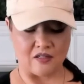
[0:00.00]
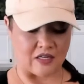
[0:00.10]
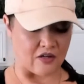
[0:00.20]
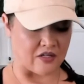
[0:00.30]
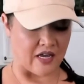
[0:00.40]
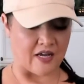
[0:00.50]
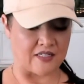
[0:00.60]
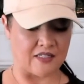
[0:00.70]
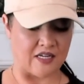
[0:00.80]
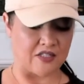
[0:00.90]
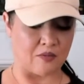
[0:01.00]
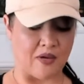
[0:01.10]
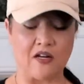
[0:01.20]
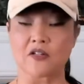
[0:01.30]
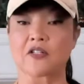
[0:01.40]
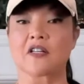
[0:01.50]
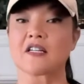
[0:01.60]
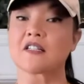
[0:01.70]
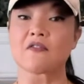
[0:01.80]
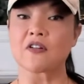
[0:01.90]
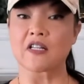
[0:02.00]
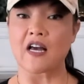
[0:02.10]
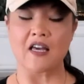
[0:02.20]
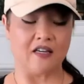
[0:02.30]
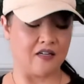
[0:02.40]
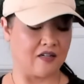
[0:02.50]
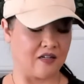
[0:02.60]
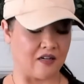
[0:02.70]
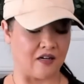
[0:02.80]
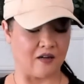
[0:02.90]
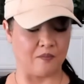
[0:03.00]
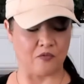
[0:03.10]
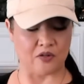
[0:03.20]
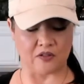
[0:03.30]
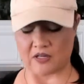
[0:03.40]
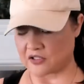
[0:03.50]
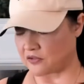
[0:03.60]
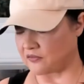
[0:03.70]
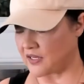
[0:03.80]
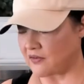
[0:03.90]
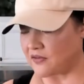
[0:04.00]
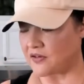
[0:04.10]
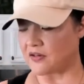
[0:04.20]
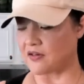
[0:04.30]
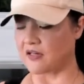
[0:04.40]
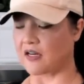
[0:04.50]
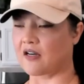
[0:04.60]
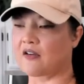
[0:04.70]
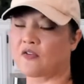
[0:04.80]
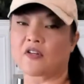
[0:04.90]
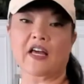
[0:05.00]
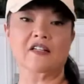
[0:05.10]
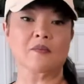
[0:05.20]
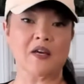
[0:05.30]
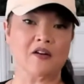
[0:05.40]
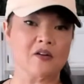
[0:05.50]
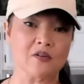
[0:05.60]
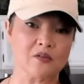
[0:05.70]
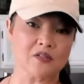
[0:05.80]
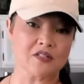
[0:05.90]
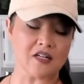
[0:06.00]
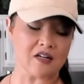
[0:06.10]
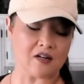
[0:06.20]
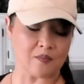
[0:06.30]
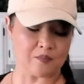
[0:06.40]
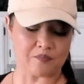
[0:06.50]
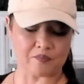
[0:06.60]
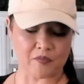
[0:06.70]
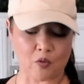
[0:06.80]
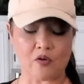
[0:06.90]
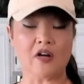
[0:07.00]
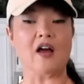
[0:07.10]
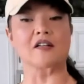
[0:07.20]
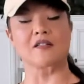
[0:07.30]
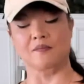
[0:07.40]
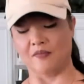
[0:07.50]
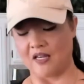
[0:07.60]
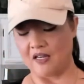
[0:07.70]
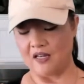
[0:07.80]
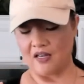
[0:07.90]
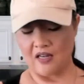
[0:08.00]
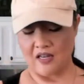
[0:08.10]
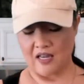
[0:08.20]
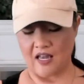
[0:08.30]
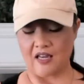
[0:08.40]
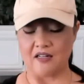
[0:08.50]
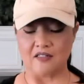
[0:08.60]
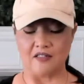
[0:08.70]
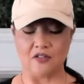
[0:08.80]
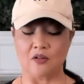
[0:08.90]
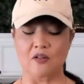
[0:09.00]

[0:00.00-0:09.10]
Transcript: Now you can add sliced tomatoes to this if you'd like um, for a little extra flavor, if you like tomatoes um, or not. And so